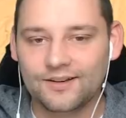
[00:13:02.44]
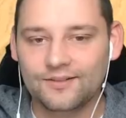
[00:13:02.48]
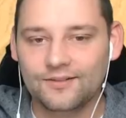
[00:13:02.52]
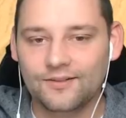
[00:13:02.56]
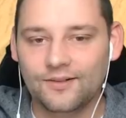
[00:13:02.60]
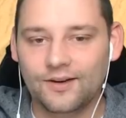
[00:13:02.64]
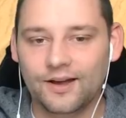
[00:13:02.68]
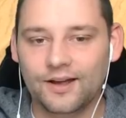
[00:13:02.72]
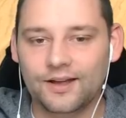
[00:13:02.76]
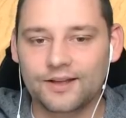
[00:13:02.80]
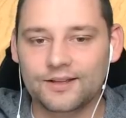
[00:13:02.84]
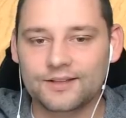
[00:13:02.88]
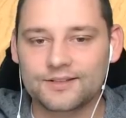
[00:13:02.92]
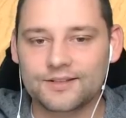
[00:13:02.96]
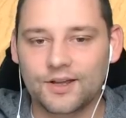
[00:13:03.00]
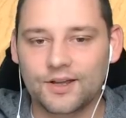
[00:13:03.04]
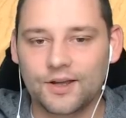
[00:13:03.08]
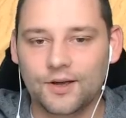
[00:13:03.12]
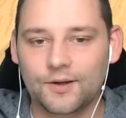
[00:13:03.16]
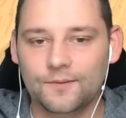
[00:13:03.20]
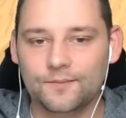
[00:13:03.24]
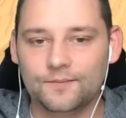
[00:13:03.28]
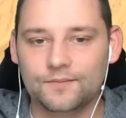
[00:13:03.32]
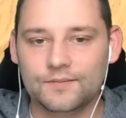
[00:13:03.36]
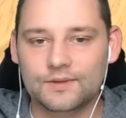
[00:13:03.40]
Right,
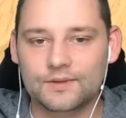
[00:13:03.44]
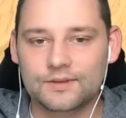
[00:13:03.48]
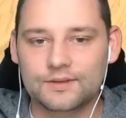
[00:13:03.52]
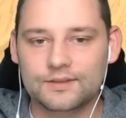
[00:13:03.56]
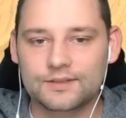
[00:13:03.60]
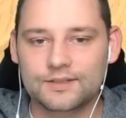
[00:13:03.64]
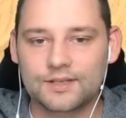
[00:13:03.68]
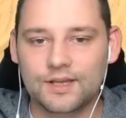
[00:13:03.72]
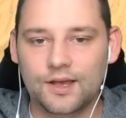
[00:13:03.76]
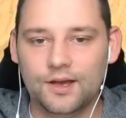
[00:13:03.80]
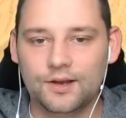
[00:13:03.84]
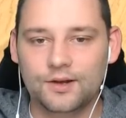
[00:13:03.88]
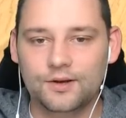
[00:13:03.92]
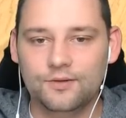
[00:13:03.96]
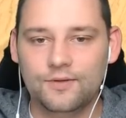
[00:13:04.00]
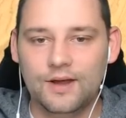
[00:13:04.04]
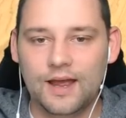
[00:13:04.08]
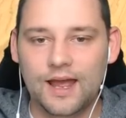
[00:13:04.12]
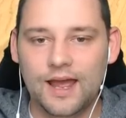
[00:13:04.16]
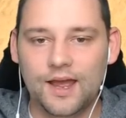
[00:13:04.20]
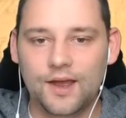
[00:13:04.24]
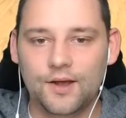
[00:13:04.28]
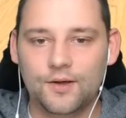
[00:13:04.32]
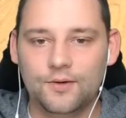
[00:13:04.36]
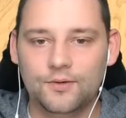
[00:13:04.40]
so turn
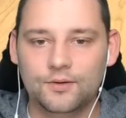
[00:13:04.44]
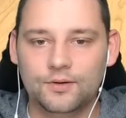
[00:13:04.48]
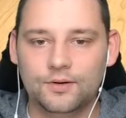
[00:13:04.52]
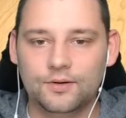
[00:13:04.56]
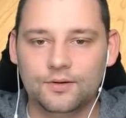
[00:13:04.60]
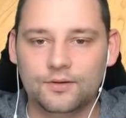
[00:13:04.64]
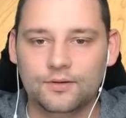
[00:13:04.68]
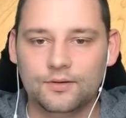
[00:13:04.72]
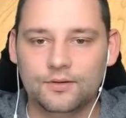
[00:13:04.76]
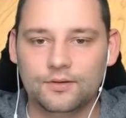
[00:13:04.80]
around.